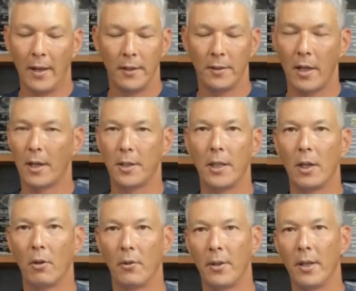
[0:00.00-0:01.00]
Not a dig
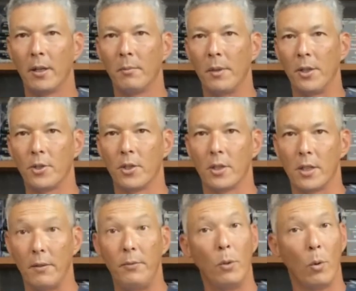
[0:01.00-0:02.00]
on them, it's just
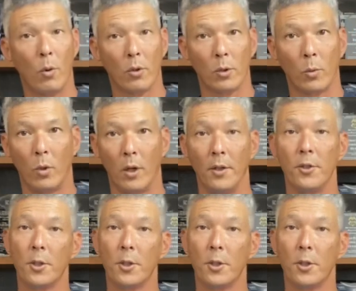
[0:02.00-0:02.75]
if you order one,